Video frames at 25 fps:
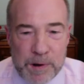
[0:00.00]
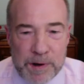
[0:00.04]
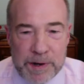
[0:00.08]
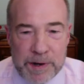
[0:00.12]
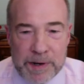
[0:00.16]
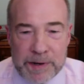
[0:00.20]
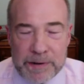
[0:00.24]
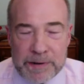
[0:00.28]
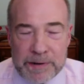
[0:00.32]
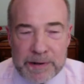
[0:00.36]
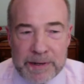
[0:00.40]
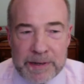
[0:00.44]

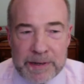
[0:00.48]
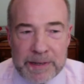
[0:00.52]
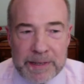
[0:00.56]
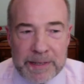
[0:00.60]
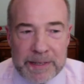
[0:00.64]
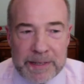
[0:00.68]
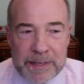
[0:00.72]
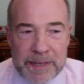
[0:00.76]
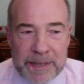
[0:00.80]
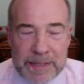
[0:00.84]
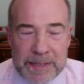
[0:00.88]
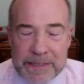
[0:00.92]
era in the
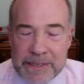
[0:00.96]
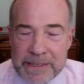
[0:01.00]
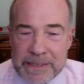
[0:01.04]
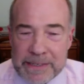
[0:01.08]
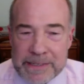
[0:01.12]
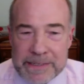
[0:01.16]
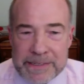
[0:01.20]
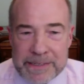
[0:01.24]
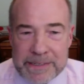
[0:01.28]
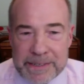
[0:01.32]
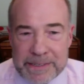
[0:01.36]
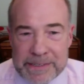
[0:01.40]

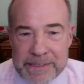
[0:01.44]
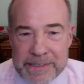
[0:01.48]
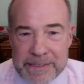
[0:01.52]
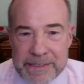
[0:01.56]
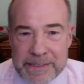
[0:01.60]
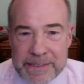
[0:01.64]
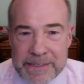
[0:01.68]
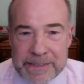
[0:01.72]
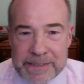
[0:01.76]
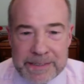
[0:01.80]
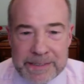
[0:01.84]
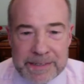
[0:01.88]

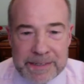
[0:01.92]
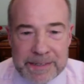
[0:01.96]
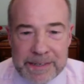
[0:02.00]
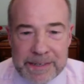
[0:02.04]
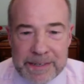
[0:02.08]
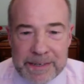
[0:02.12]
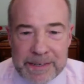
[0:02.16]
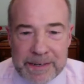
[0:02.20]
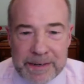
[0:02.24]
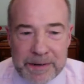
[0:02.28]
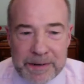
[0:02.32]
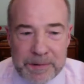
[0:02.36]
1860s,
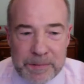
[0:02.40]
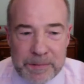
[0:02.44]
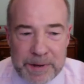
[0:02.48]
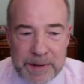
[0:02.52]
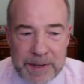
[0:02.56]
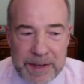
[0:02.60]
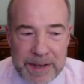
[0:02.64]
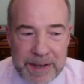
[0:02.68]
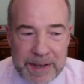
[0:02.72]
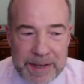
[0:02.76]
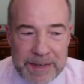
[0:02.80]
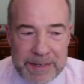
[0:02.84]
we
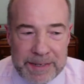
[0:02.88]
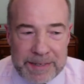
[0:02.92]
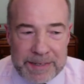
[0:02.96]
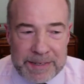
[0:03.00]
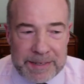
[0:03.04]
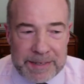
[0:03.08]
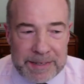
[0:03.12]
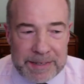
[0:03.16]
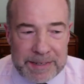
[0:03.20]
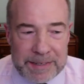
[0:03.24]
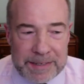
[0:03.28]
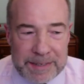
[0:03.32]
had
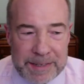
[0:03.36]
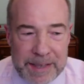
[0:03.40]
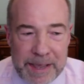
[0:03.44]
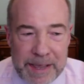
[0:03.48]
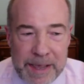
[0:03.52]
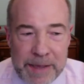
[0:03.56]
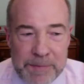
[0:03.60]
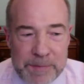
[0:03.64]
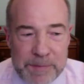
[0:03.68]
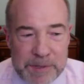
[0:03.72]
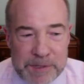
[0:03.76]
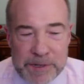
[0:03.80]
uh, the
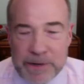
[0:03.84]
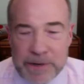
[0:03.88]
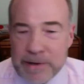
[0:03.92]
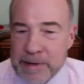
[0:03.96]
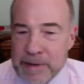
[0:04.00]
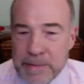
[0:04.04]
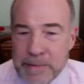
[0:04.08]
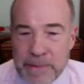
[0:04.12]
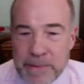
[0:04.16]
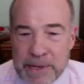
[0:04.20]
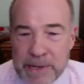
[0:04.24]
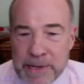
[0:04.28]
game starting to
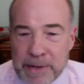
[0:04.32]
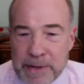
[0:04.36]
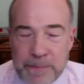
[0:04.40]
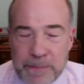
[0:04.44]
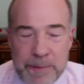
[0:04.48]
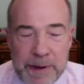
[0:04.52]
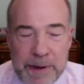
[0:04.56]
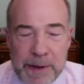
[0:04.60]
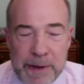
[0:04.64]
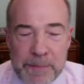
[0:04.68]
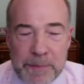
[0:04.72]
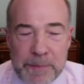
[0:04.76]
become
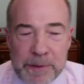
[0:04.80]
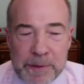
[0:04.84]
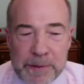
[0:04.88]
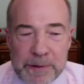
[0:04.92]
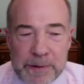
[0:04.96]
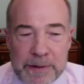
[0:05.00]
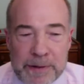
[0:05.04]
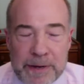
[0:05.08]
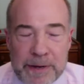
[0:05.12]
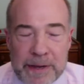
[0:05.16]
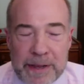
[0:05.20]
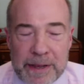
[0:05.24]

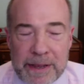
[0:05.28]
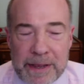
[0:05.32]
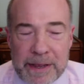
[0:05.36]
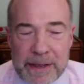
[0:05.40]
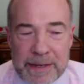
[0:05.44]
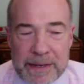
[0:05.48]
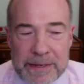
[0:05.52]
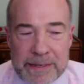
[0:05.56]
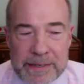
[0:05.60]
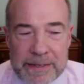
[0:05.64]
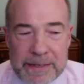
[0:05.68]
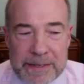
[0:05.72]
popular.
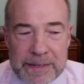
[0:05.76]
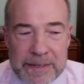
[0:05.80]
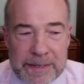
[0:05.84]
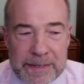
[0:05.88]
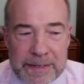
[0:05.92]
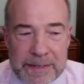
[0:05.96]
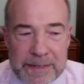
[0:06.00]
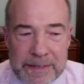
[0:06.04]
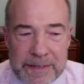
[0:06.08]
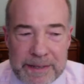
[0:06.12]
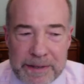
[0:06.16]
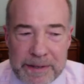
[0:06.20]
And
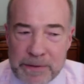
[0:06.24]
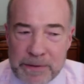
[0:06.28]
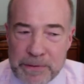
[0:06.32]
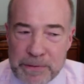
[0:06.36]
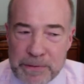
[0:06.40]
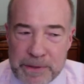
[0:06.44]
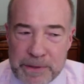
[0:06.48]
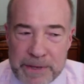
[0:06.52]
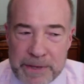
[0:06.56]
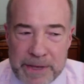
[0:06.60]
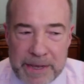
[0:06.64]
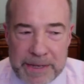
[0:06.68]
then through
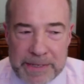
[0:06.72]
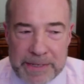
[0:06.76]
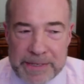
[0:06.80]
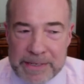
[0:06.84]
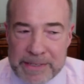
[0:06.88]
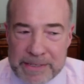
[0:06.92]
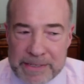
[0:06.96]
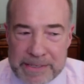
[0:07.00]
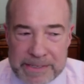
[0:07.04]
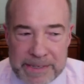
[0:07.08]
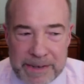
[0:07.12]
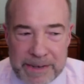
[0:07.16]
the
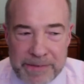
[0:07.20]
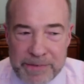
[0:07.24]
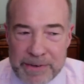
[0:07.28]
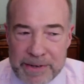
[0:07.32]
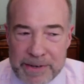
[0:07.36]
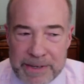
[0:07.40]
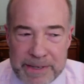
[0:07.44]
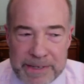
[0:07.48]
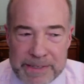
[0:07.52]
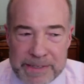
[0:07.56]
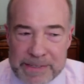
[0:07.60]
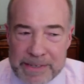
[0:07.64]

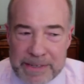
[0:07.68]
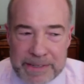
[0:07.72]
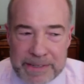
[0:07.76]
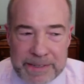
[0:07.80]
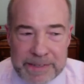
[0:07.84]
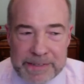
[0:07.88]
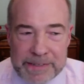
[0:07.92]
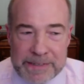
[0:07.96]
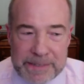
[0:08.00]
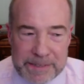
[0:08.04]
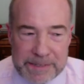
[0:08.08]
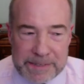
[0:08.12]
1870s and the
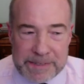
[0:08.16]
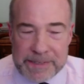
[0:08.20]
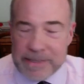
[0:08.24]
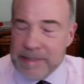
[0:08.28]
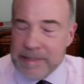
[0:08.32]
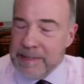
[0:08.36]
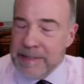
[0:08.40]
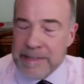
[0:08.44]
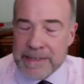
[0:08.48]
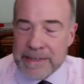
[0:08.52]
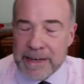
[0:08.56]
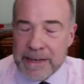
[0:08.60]
succeeding
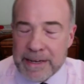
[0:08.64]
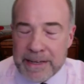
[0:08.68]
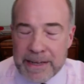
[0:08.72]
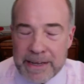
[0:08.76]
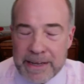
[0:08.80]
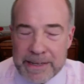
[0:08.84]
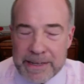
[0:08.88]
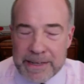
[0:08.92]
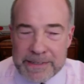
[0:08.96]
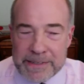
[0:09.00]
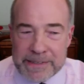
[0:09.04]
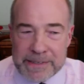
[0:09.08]

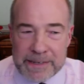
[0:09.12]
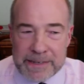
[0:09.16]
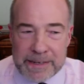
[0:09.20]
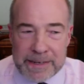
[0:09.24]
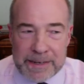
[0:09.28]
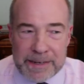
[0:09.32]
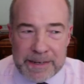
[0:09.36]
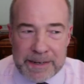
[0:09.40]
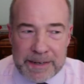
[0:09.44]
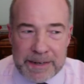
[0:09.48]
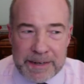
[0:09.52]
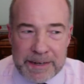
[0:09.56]
decades,
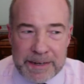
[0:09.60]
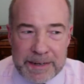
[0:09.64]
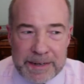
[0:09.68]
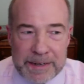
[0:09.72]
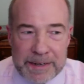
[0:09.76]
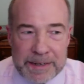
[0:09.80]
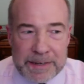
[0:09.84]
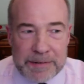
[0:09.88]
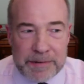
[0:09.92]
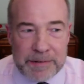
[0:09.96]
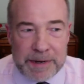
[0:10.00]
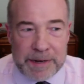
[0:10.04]
uh, it
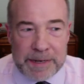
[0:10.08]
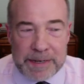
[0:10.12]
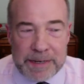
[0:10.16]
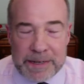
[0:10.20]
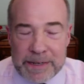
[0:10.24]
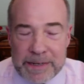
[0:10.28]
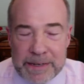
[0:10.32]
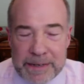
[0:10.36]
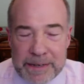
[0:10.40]
gained